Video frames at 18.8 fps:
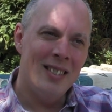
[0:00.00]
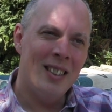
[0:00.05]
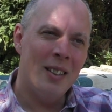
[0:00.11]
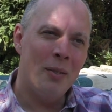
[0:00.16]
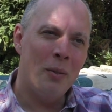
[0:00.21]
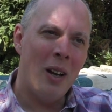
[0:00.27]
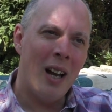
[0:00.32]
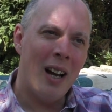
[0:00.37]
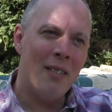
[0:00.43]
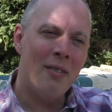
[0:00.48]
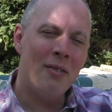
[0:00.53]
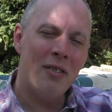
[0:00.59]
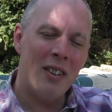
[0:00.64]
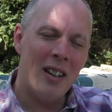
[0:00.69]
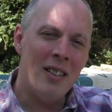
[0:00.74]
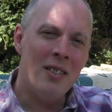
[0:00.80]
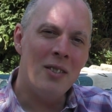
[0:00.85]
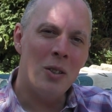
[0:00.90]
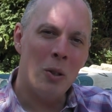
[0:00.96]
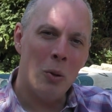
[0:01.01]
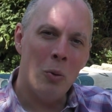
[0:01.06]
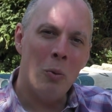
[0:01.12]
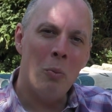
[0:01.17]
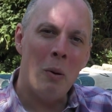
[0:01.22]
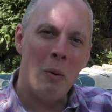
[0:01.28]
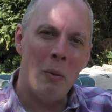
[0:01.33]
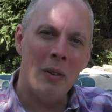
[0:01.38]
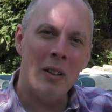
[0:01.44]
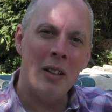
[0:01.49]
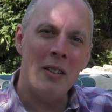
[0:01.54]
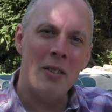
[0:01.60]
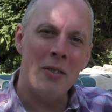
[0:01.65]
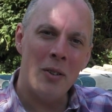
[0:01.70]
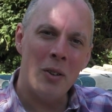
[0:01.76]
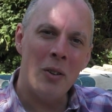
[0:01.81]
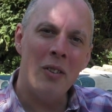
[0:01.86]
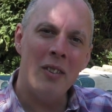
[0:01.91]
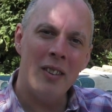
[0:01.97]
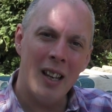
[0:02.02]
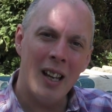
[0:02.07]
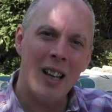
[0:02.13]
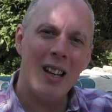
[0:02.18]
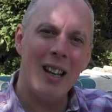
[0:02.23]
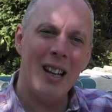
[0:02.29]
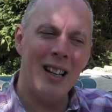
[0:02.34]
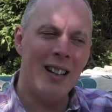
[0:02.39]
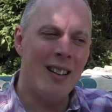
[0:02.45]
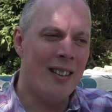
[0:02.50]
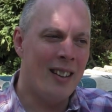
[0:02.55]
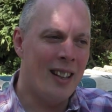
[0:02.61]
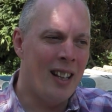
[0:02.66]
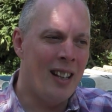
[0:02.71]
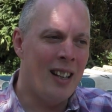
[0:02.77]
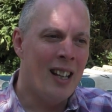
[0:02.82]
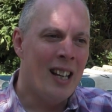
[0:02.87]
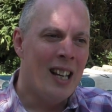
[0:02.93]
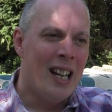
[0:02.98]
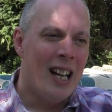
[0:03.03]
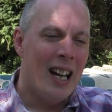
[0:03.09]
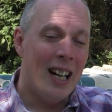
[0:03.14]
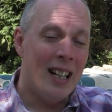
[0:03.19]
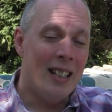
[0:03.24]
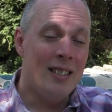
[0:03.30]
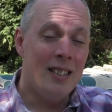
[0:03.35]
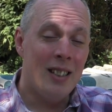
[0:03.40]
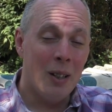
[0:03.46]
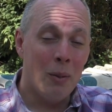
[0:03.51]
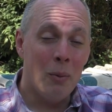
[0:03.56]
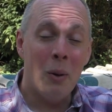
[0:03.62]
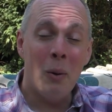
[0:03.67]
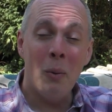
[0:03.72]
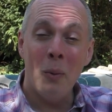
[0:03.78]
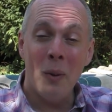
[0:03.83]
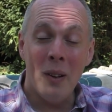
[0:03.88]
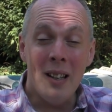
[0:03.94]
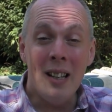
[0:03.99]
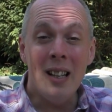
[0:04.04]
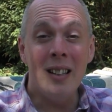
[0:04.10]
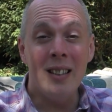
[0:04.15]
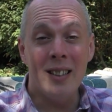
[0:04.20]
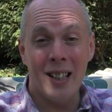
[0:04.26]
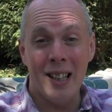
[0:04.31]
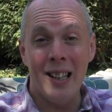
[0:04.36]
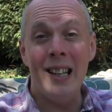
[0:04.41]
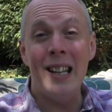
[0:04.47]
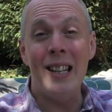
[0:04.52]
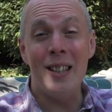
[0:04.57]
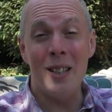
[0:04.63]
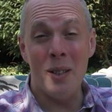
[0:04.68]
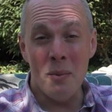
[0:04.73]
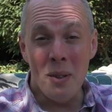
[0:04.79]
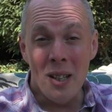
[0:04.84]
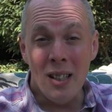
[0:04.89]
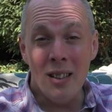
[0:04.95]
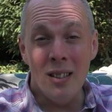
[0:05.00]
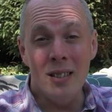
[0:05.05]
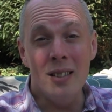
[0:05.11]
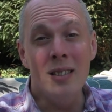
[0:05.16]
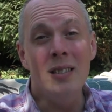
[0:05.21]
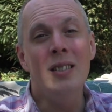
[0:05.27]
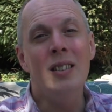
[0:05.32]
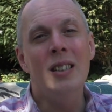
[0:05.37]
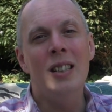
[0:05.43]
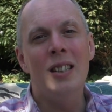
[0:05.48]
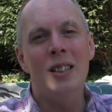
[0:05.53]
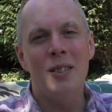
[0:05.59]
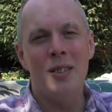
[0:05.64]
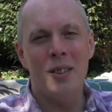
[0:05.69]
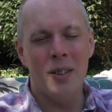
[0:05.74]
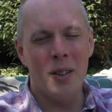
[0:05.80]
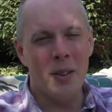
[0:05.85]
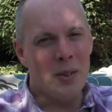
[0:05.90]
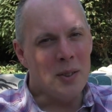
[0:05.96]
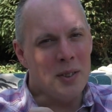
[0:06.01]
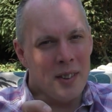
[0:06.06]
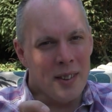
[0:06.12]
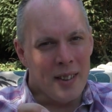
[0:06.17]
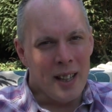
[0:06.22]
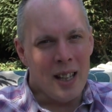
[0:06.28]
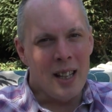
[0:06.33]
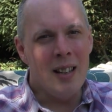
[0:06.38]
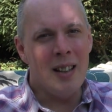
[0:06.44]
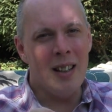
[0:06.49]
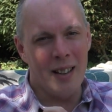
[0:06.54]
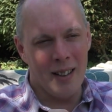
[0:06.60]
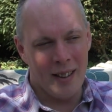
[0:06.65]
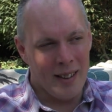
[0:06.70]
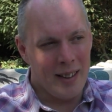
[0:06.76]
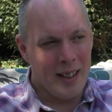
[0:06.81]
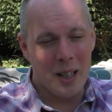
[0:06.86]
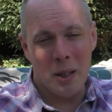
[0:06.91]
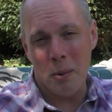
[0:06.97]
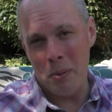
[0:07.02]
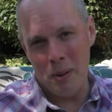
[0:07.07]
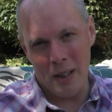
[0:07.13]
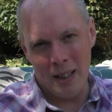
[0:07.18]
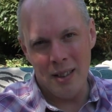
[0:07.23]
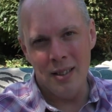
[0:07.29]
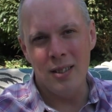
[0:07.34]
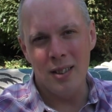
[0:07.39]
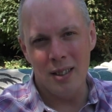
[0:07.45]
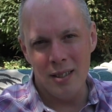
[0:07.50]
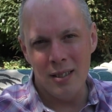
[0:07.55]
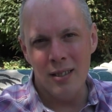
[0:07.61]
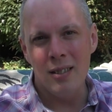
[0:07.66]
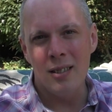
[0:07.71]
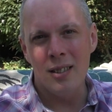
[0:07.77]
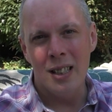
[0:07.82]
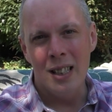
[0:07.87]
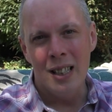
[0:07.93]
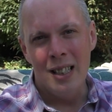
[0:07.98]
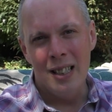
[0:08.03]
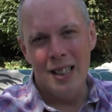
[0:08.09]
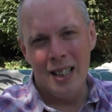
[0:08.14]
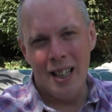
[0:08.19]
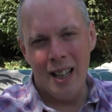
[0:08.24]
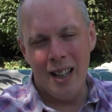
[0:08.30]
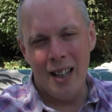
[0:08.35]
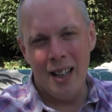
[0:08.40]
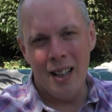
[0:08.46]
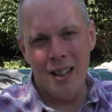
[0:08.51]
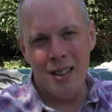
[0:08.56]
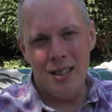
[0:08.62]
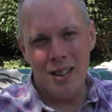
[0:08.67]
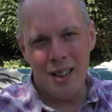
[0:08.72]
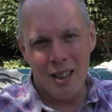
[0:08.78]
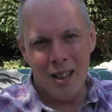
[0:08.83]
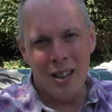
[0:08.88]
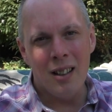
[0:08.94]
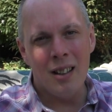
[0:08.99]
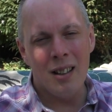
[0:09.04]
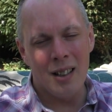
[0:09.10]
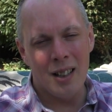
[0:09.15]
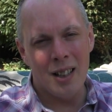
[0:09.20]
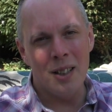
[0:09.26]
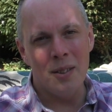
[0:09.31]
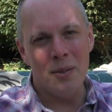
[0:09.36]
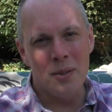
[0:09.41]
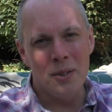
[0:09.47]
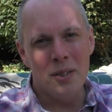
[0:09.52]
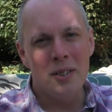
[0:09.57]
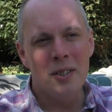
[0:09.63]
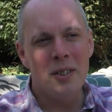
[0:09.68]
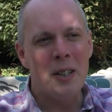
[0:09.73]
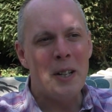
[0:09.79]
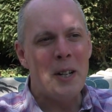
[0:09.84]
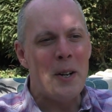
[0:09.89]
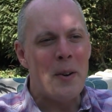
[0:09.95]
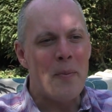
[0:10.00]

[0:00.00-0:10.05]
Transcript: that we have friends who will be with us through thick and thin until we're willing to let them in to those thin and thick places uh, in, in our lives?